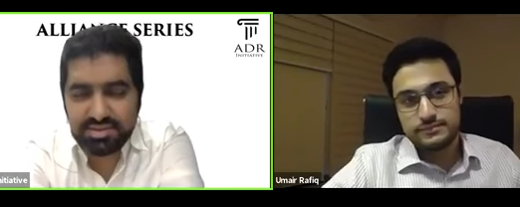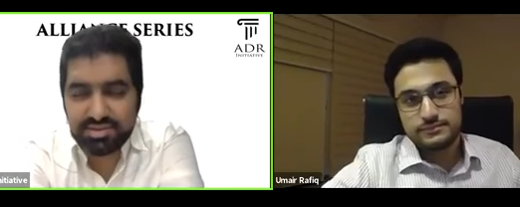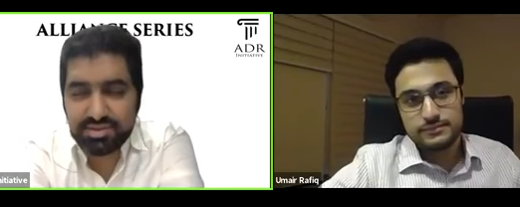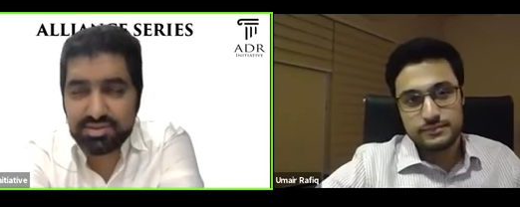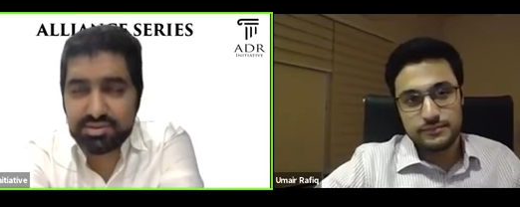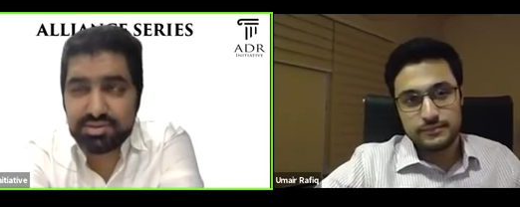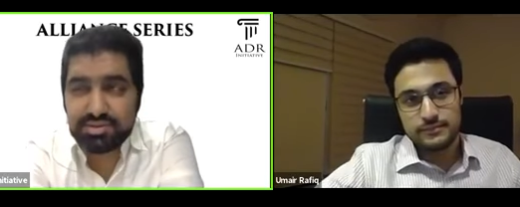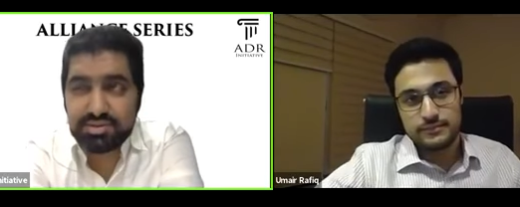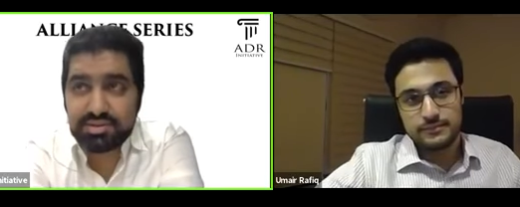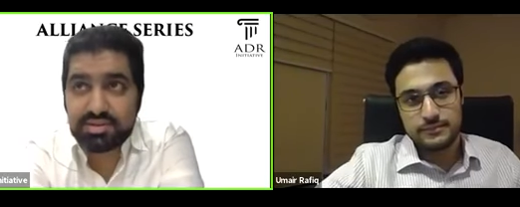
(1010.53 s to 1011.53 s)
Speaker 1: So
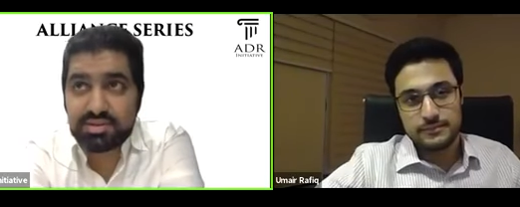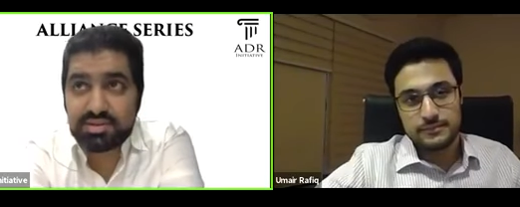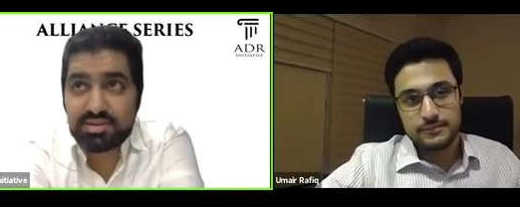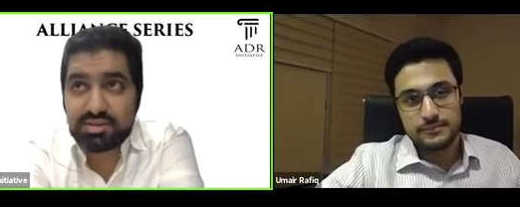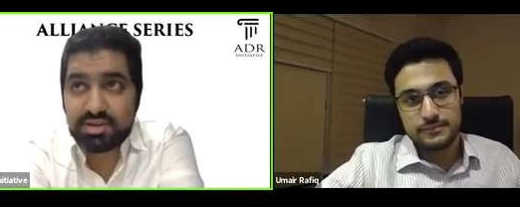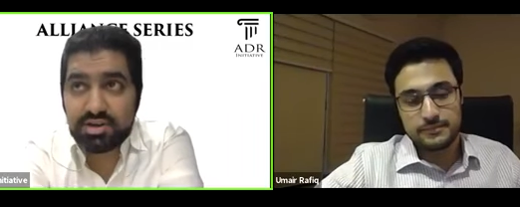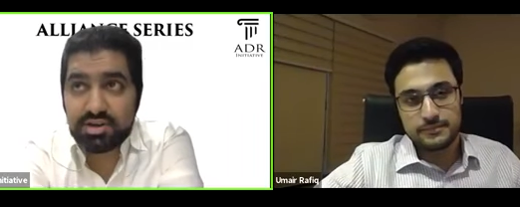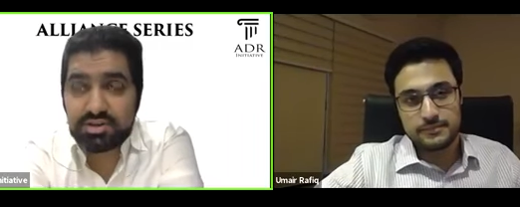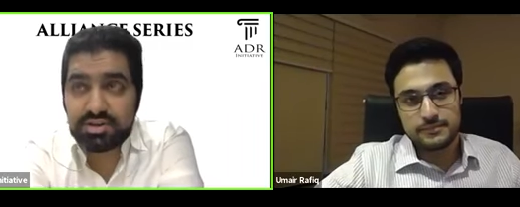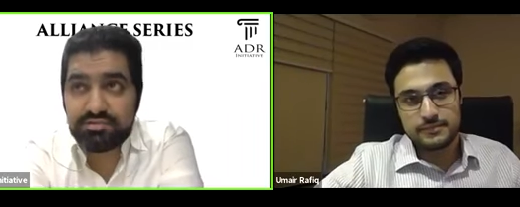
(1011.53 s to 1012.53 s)

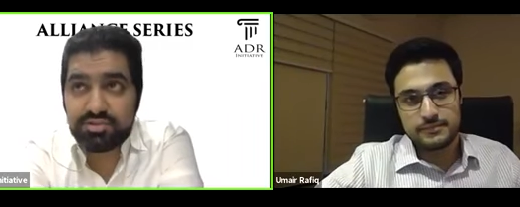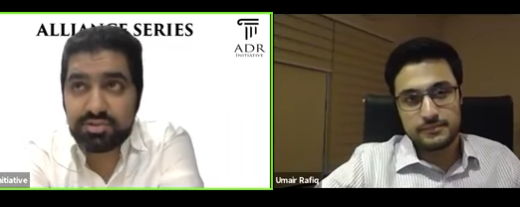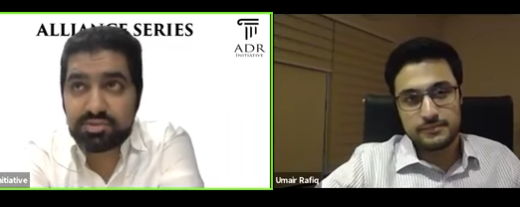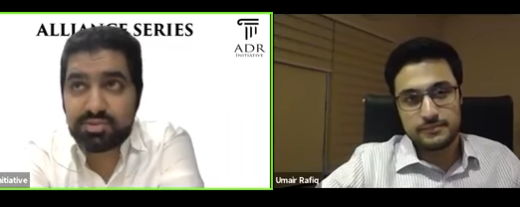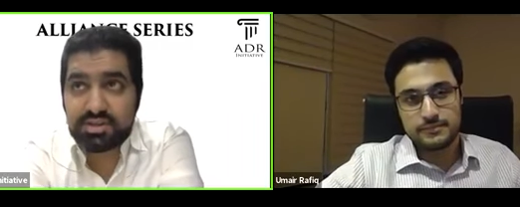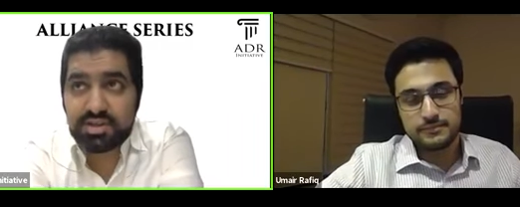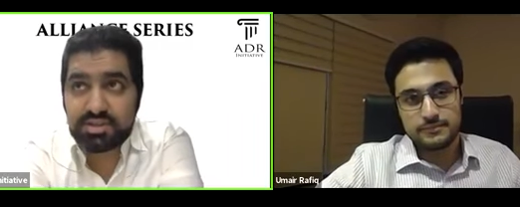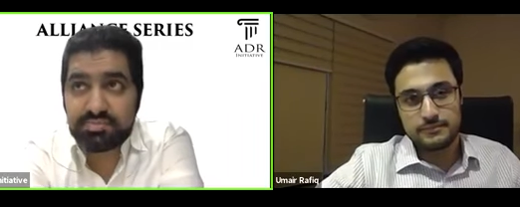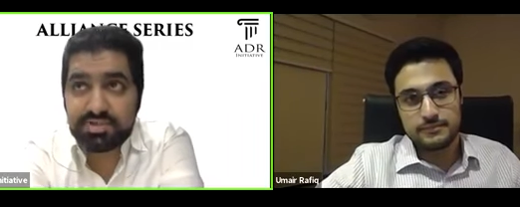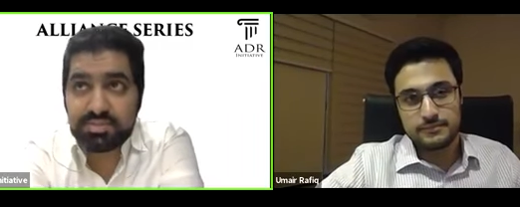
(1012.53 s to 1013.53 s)
on enforcement
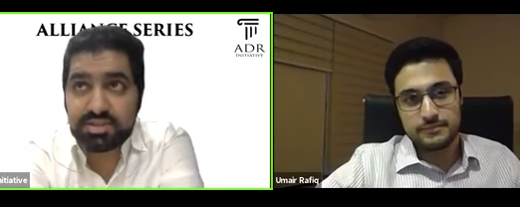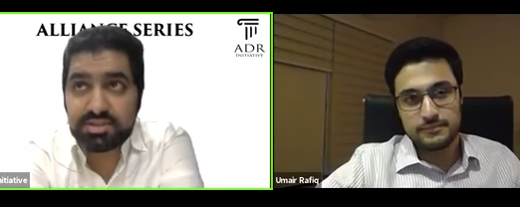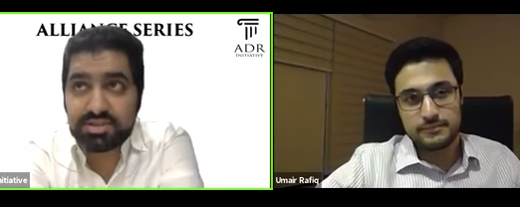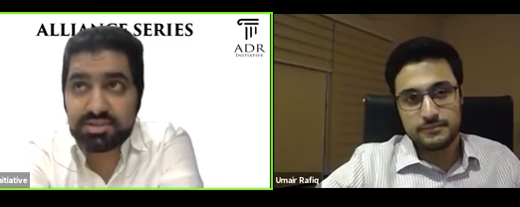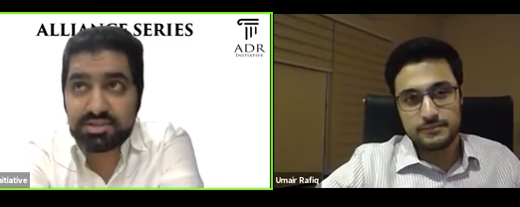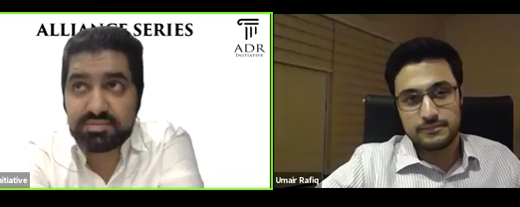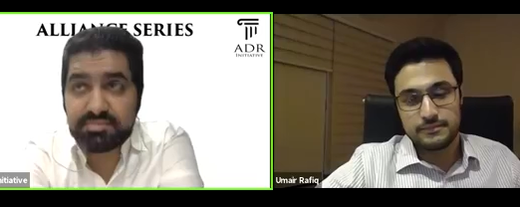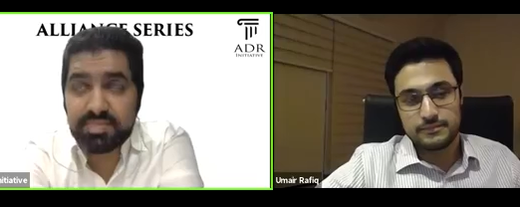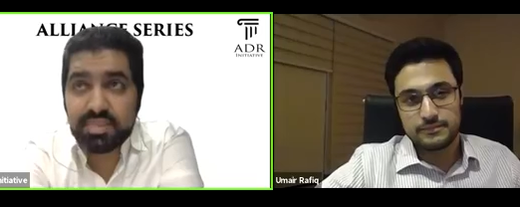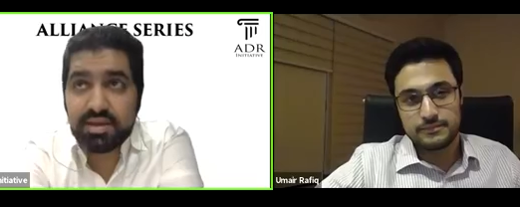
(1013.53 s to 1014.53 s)
and implementation,
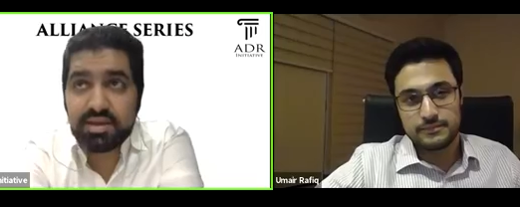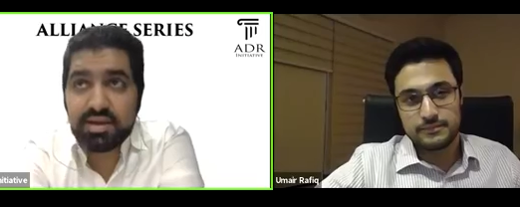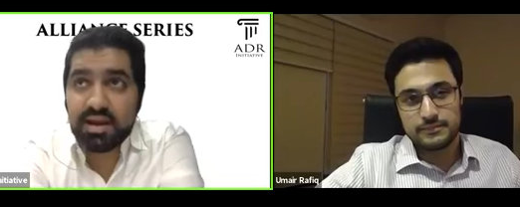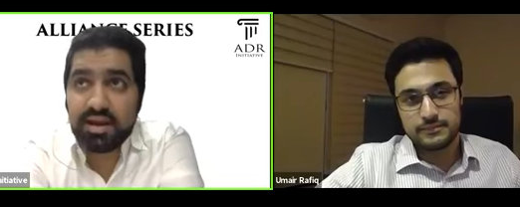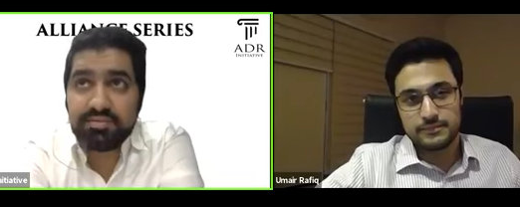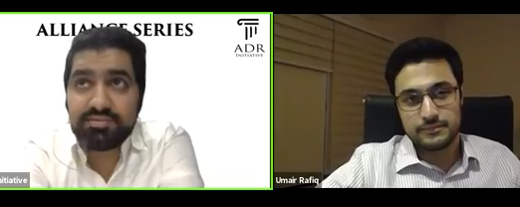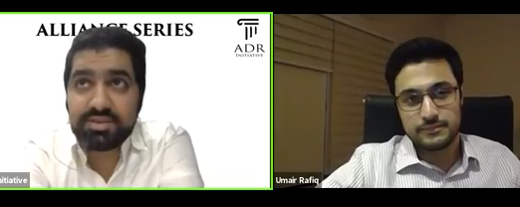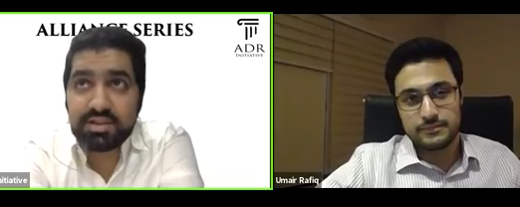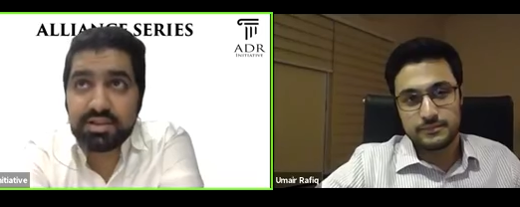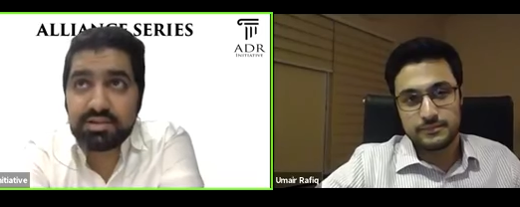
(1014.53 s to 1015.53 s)
I
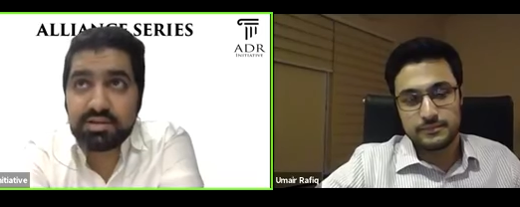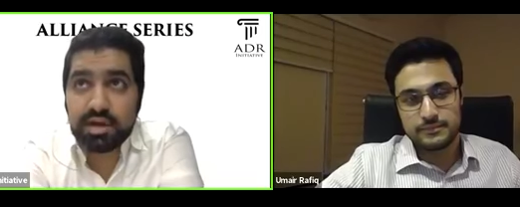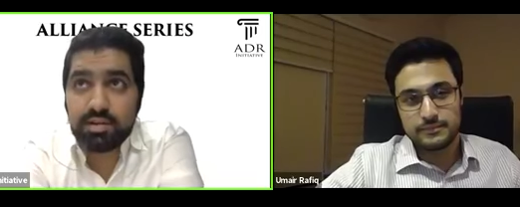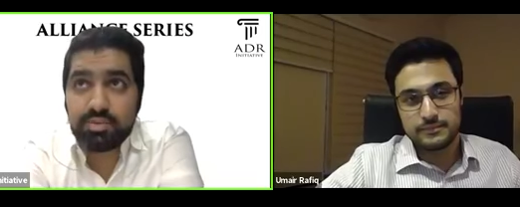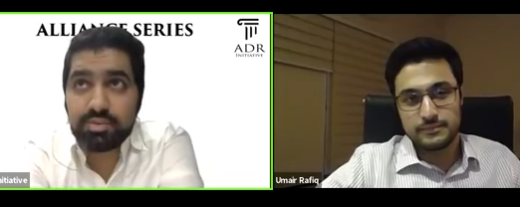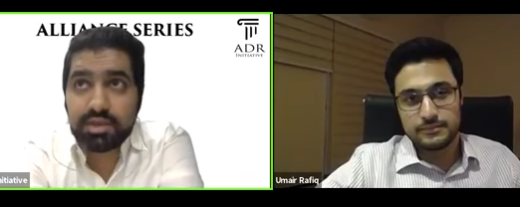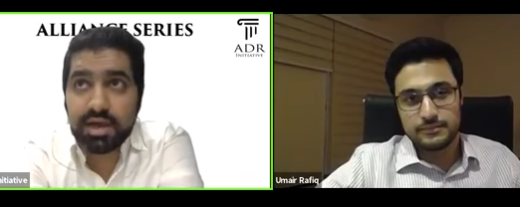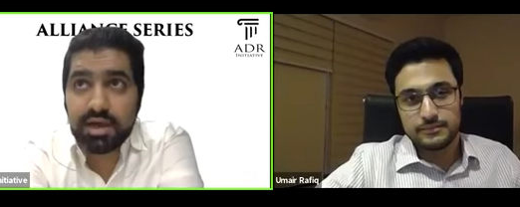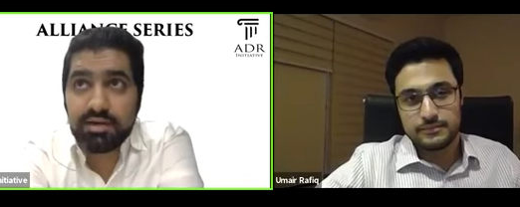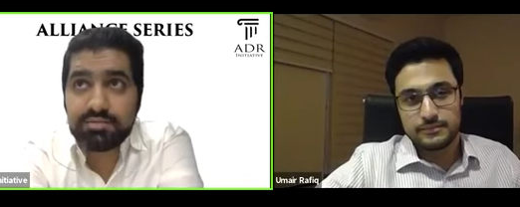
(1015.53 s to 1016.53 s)
feel like uh, we will
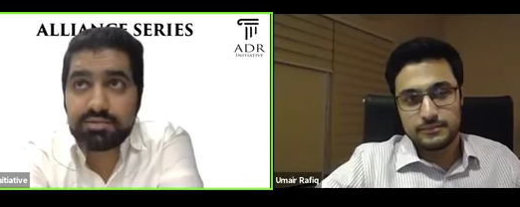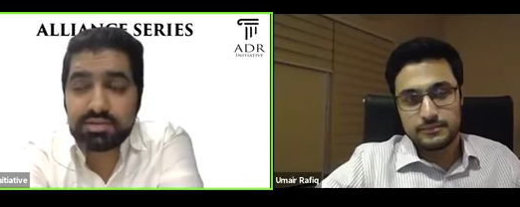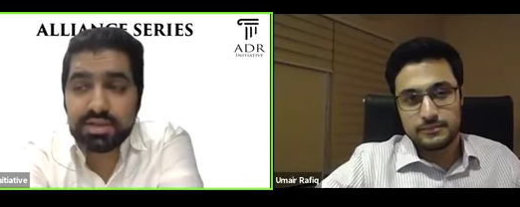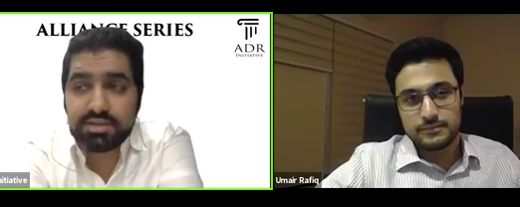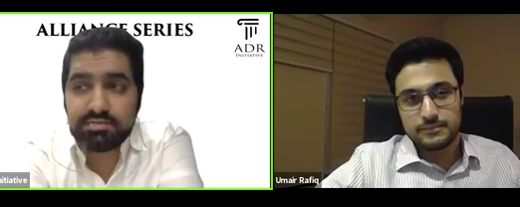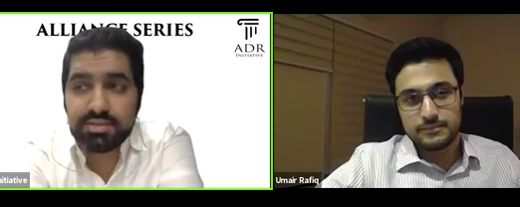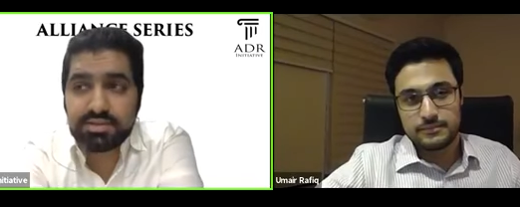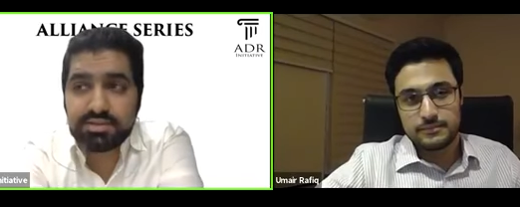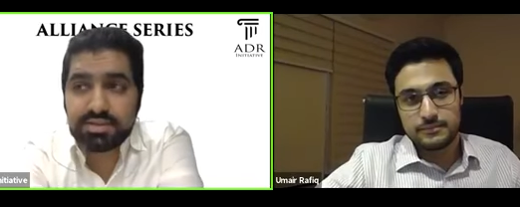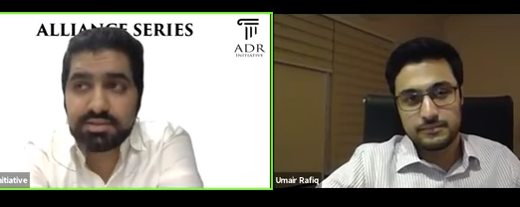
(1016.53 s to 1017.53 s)
have to then
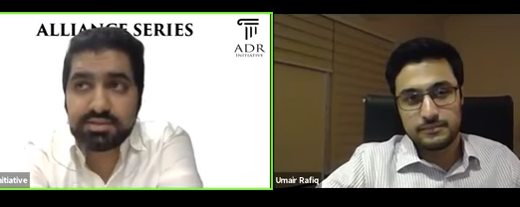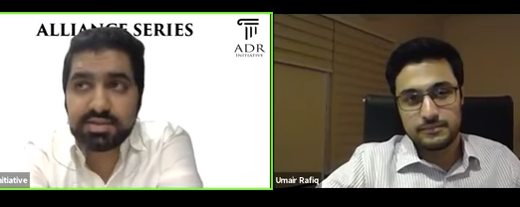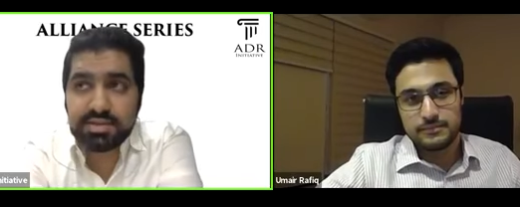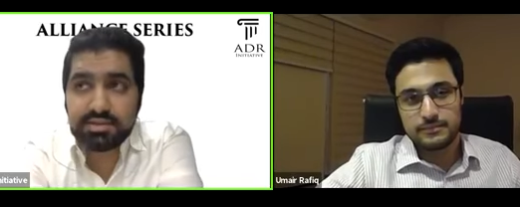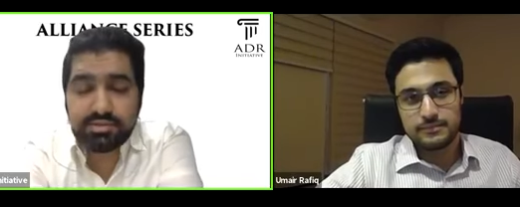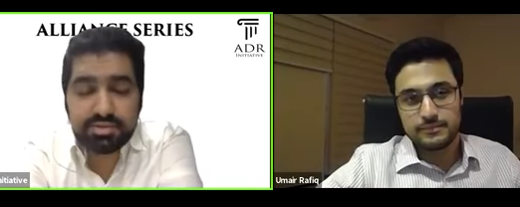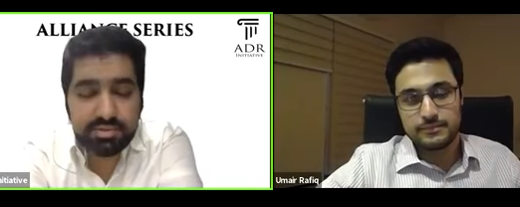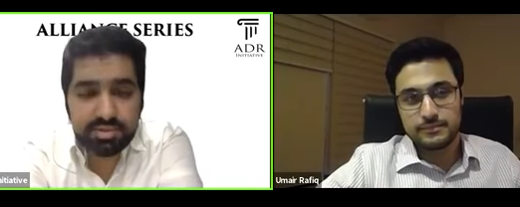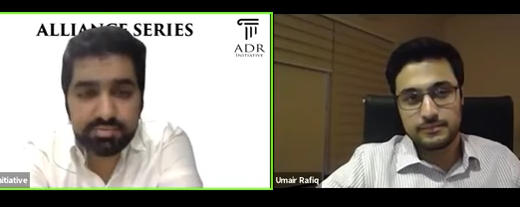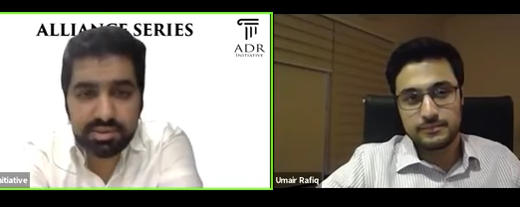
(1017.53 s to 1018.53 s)
basically design two
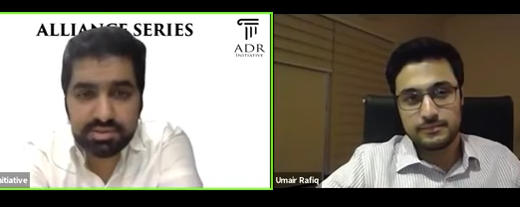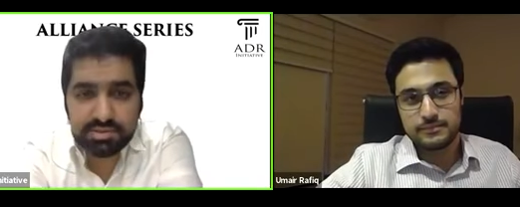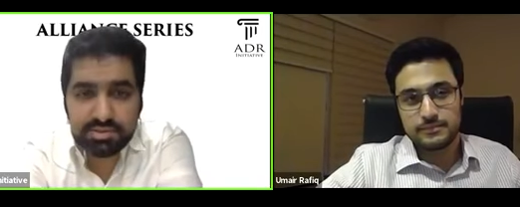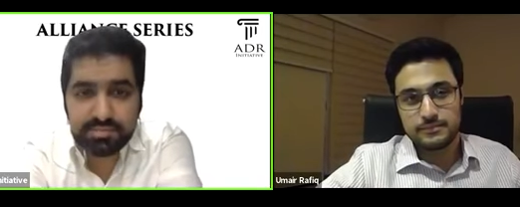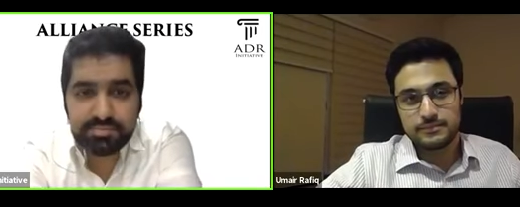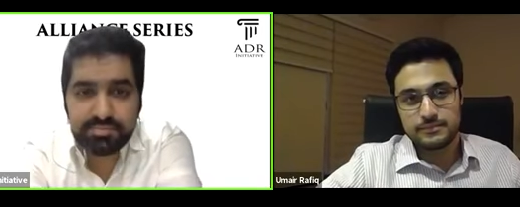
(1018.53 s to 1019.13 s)
separate models.